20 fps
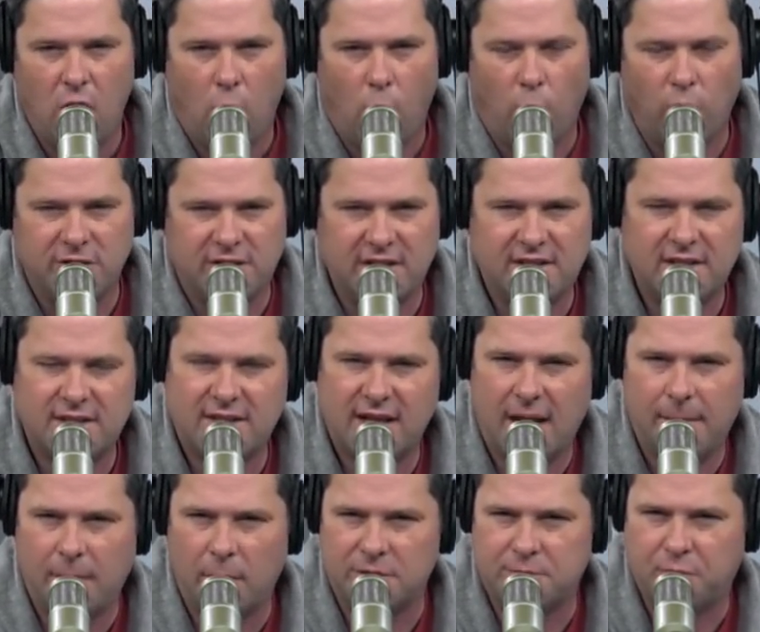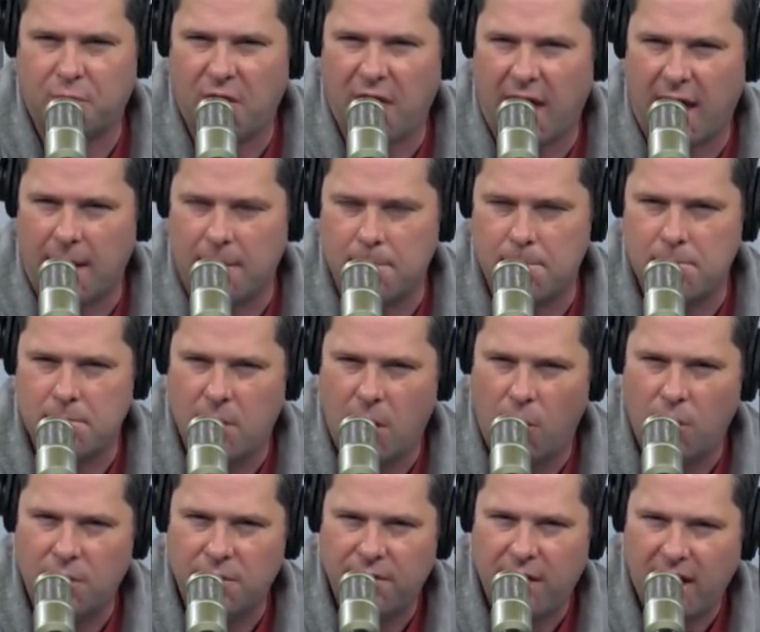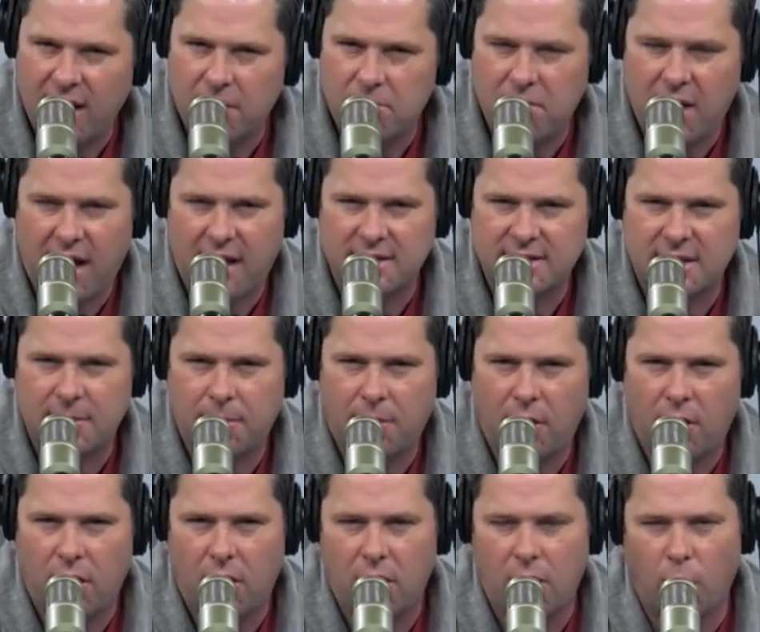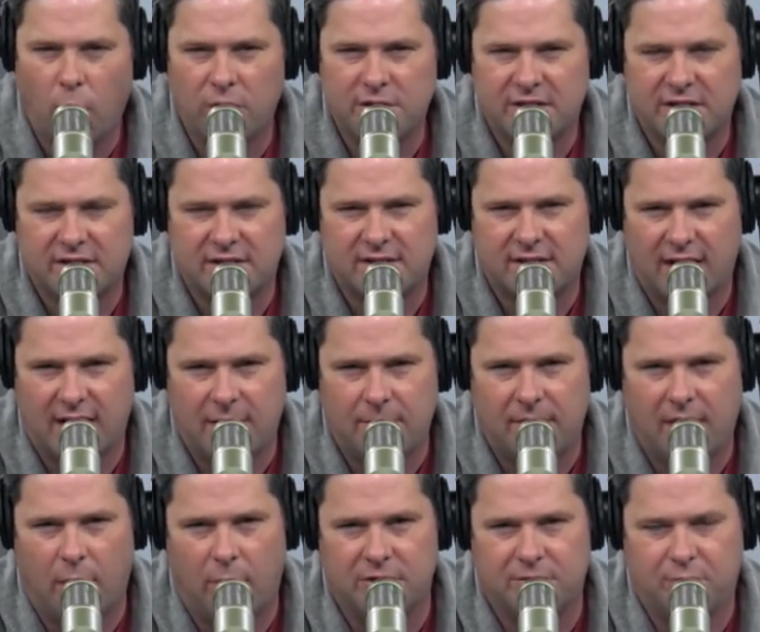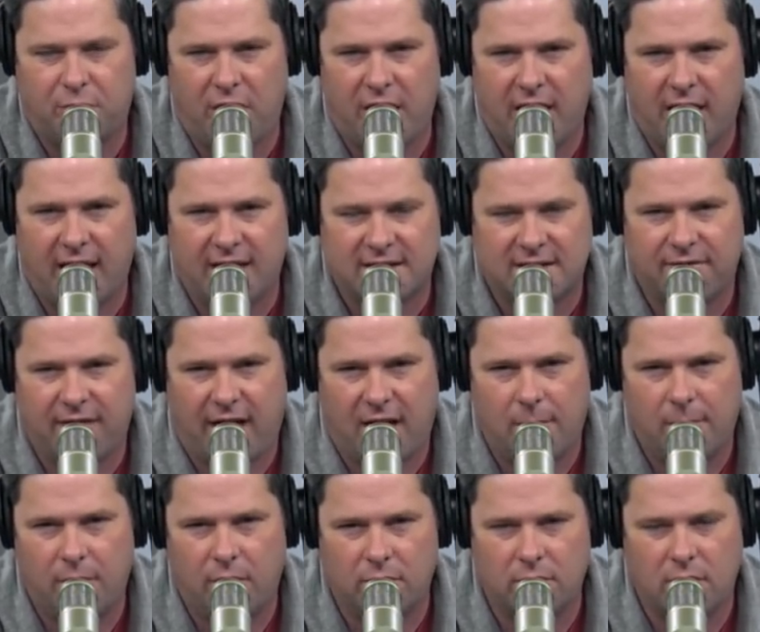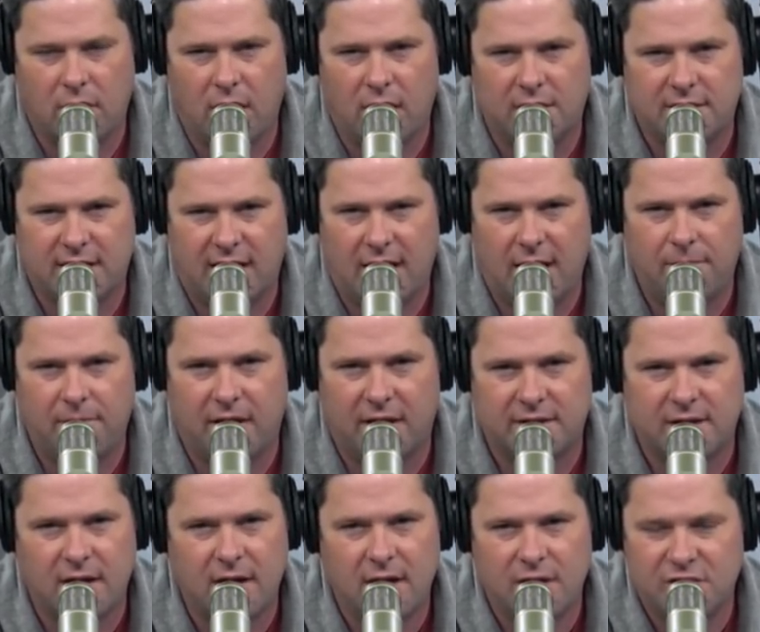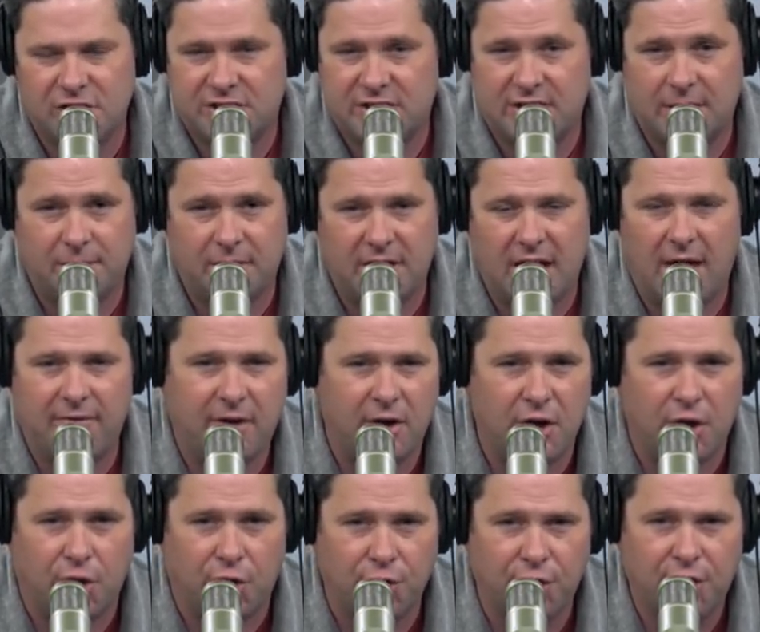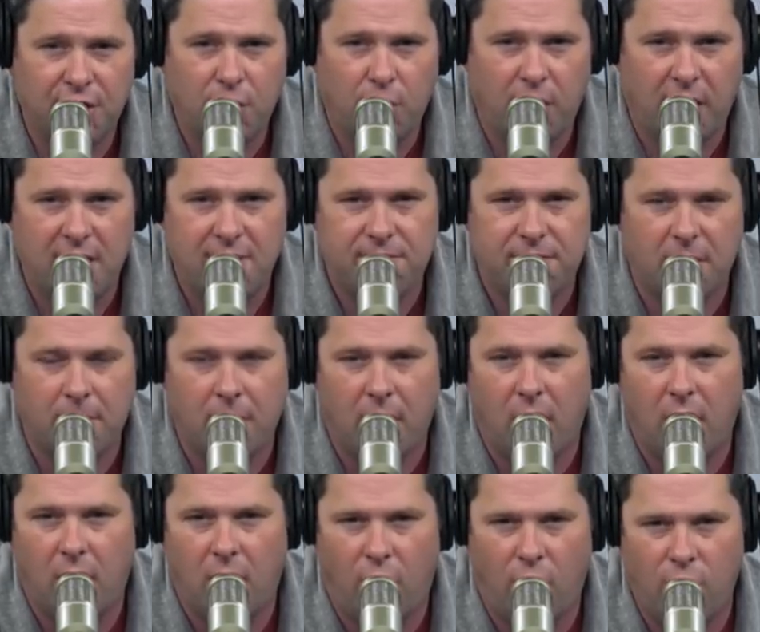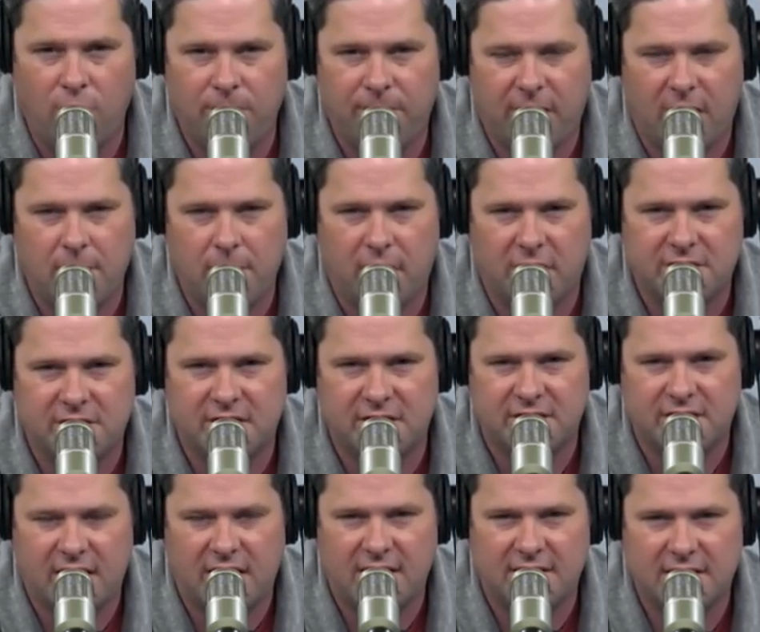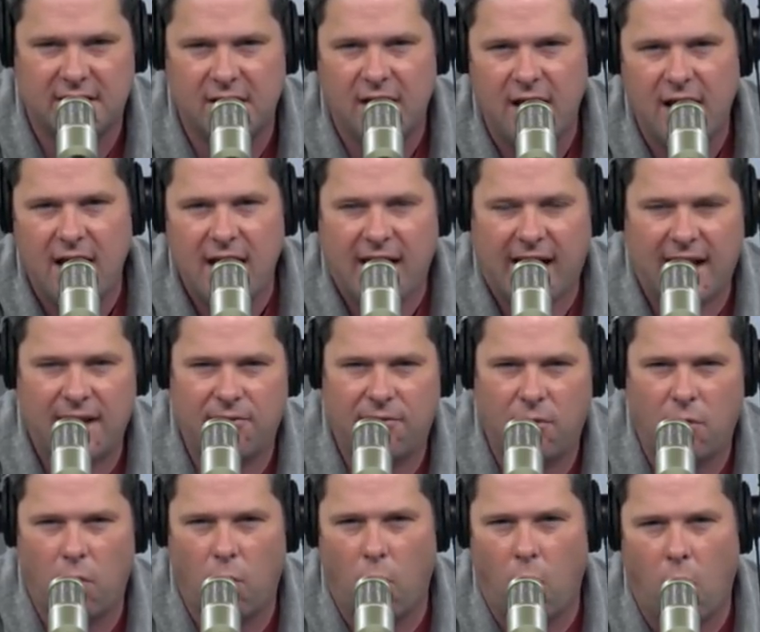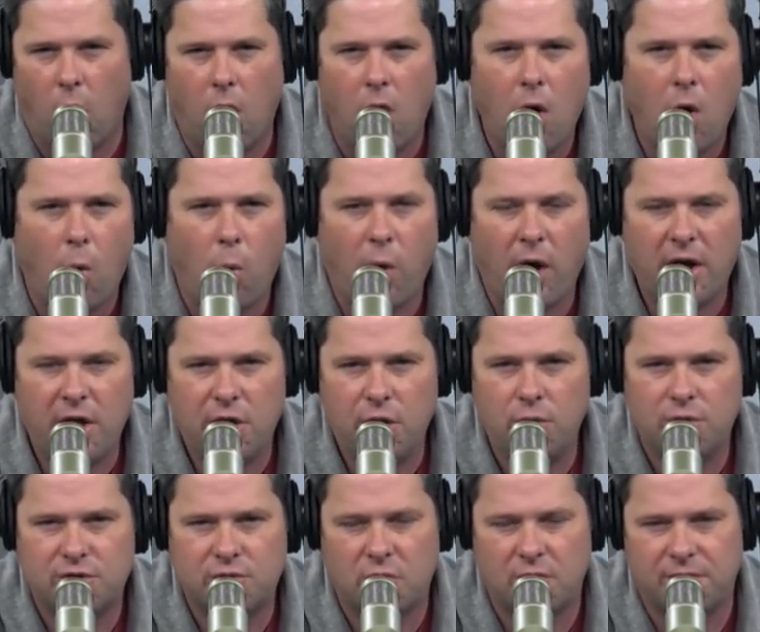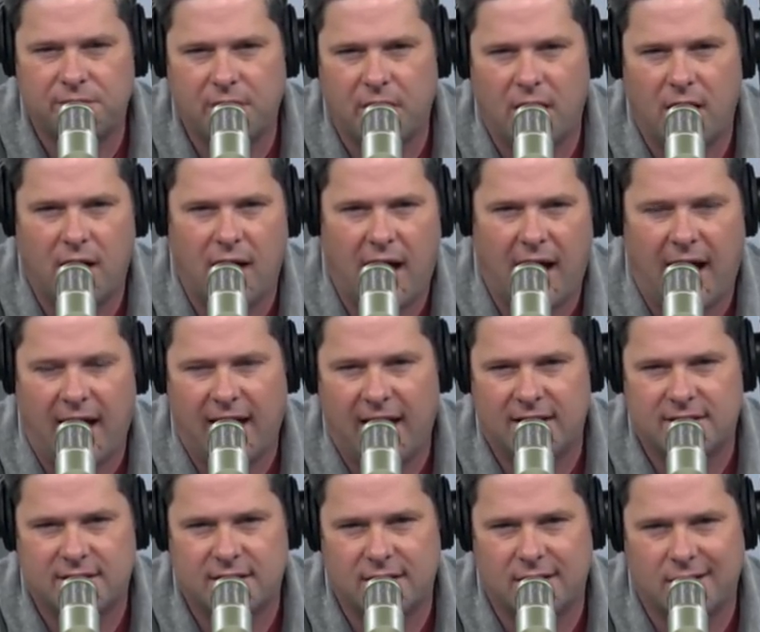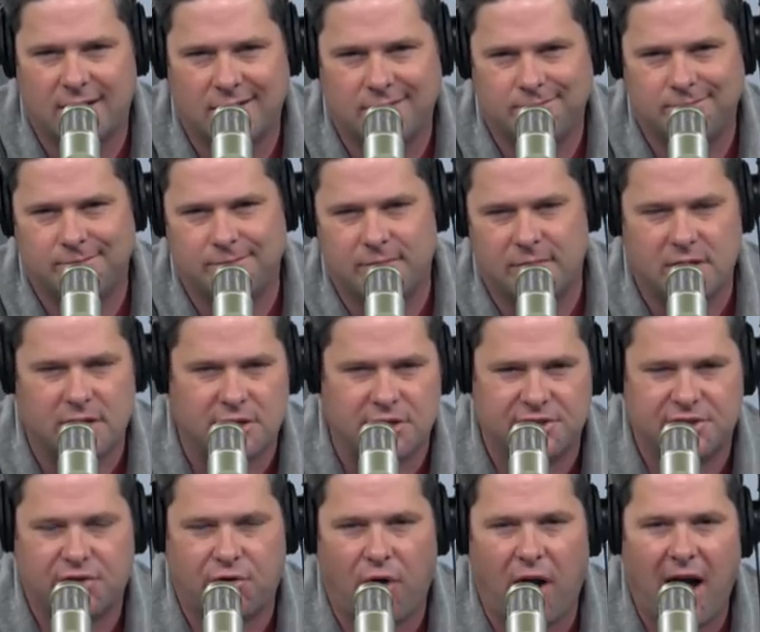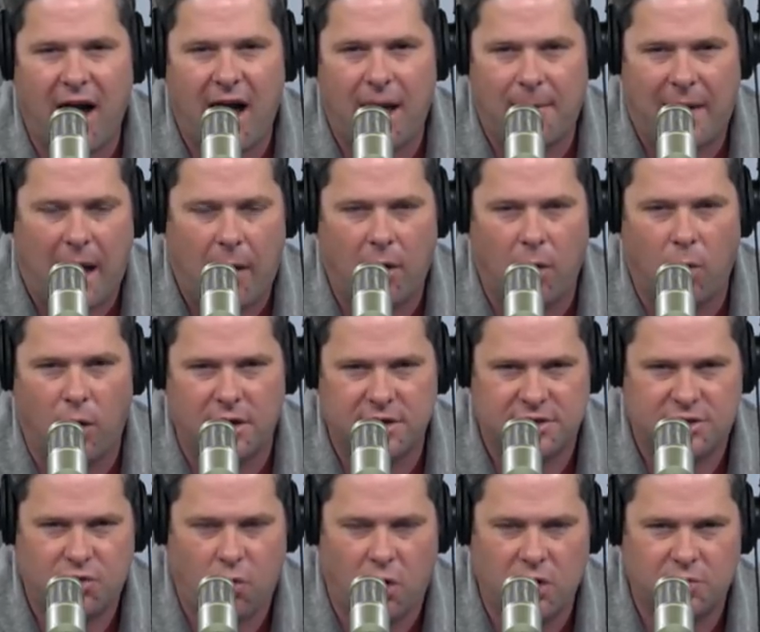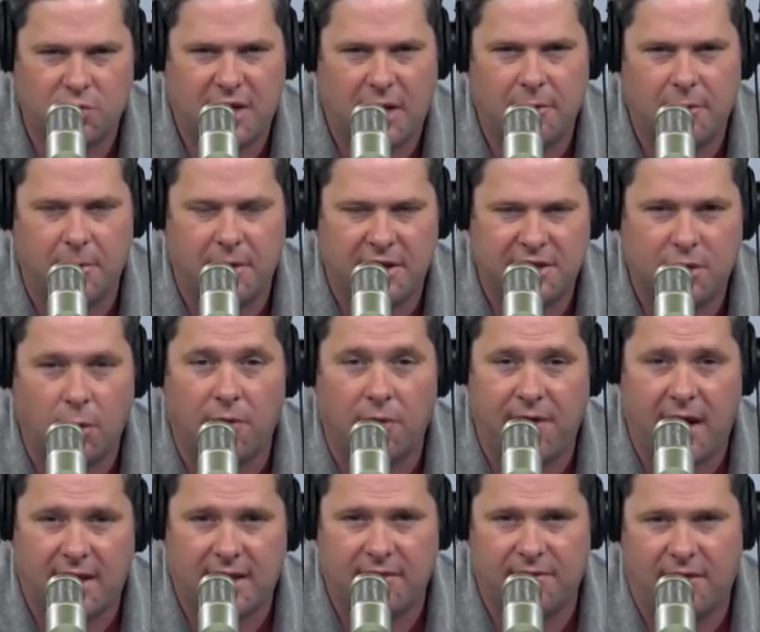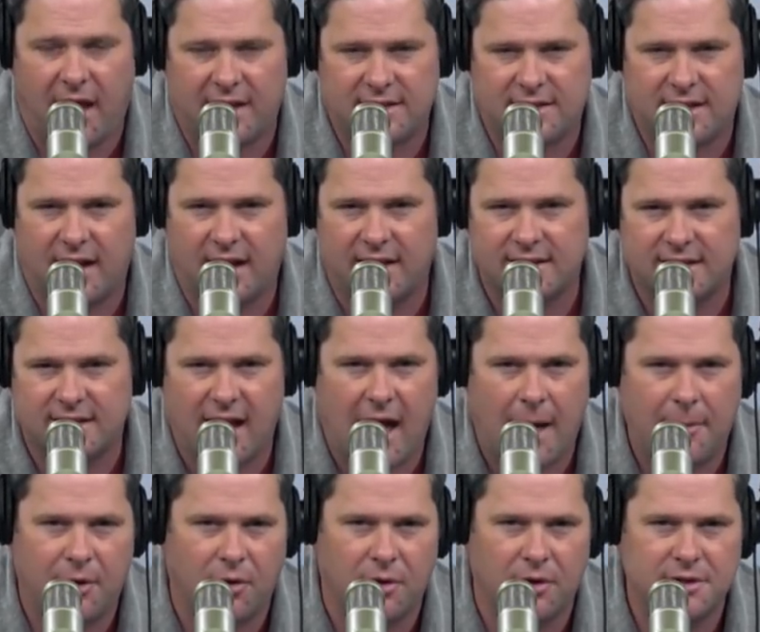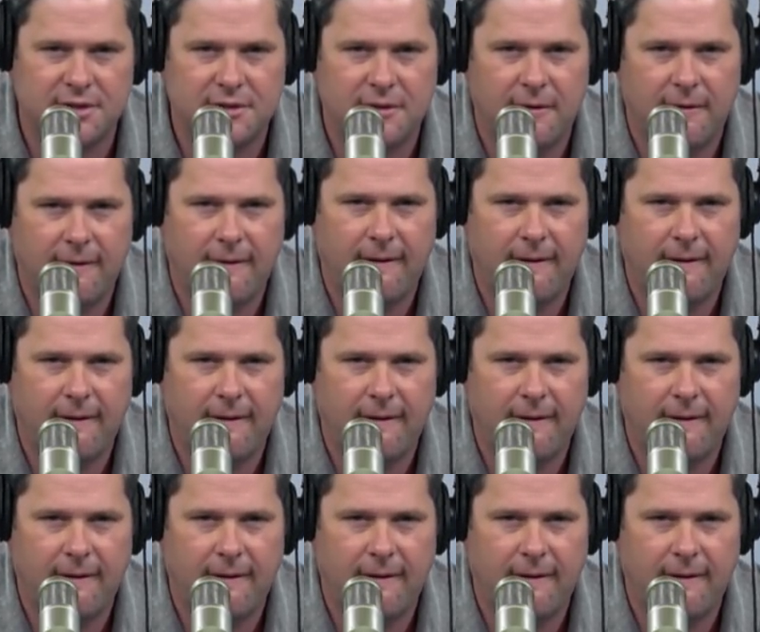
Was this a team that was playing motivated basketball? Was this a team that was playing against a Vanderbilt team that's just simply not very good away from home very much this season? Kind of where do you sort of, describe how it was Georgia was able to be so effective last night against the Commodores?